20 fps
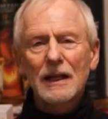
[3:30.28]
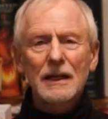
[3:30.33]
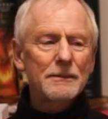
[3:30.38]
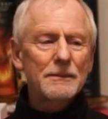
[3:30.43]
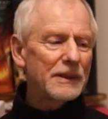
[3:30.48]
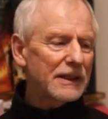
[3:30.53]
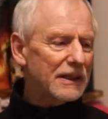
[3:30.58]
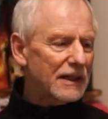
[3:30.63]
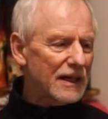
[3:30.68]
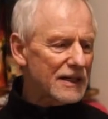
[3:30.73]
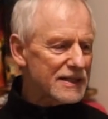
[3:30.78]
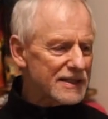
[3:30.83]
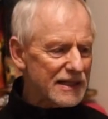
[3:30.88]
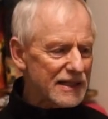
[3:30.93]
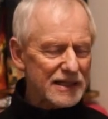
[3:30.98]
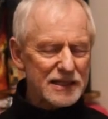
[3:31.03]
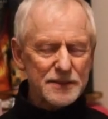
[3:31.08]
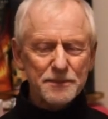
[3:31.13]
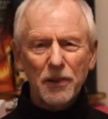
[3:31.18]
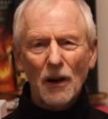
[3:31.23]
Because
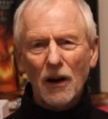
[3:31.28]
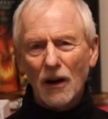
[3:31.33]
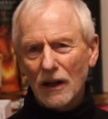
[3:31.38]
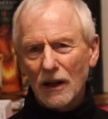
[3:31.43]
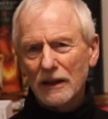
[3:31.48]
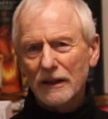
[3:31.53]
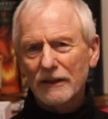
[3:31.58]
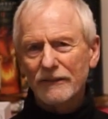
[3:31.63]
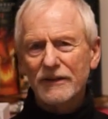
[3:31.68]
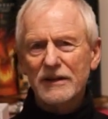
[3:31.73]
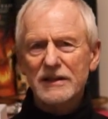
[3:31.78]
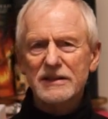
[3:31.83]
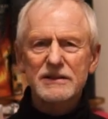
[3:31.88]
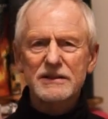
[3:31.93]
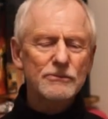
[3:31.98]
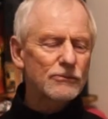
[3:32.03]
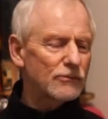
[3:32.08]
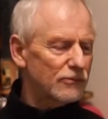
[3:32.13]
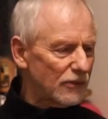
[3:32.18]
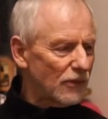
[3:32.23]
it's part of
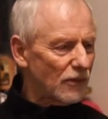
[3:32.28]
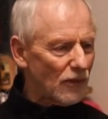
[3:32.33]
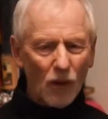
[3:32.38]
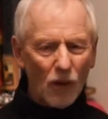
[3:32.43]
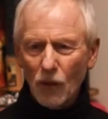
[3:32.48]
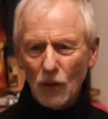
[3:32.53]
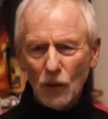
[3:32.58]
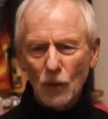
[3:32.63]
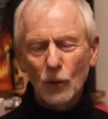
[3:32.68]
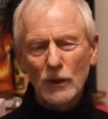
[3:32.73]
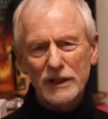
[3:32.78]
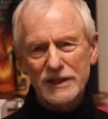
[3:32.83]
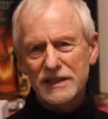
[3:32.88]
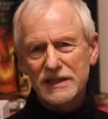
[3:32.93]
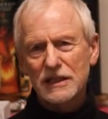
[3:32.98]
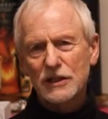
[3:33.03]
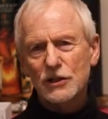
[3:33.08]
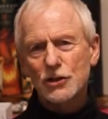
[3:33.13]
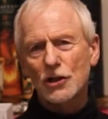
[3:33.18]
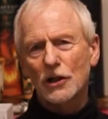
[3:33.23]
this whole
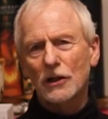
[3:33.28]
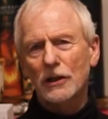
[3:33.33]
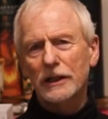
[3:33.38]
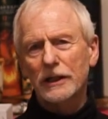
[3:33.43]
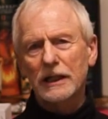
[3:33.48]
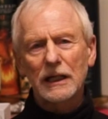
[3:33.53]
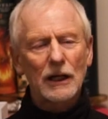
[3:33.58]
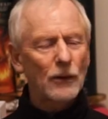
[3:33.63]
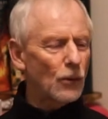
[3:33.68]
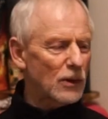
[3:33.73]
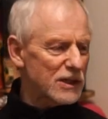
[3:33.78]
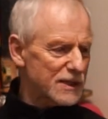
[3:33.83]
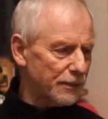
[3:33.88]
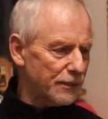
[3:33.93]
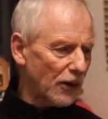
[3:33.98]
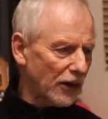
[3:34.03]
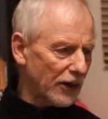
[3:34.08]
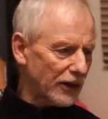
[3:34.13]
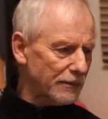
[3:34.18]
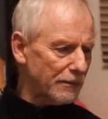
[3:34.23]
whiskey journey. It was
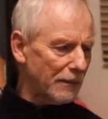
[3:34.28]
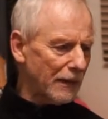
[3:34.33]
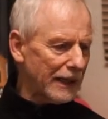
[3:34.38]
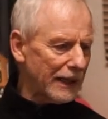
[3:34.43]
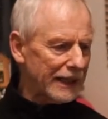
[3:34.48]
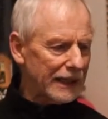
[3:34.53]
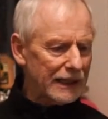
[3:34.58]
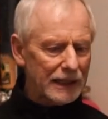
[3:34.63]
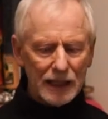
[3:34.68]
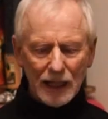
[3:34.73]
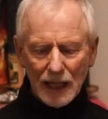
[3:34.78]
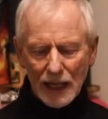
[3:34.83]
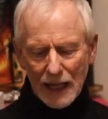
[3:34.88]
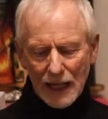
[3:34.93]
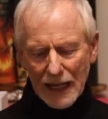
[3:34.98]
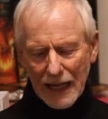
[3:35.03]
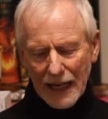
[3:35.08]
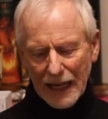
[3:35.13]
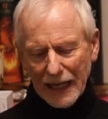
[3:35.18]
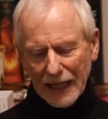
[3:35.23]
part of mine.
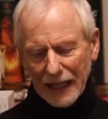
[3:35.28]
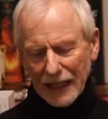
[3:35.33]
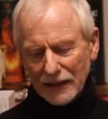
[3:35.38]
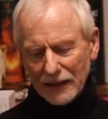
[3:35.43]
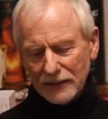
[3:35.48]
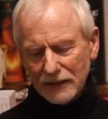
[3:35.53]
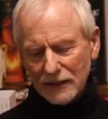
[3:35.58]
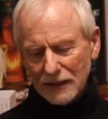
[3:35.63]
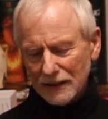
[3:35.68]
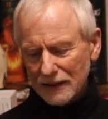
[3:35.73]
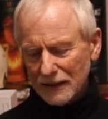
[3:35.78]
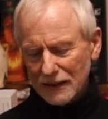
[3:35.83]
And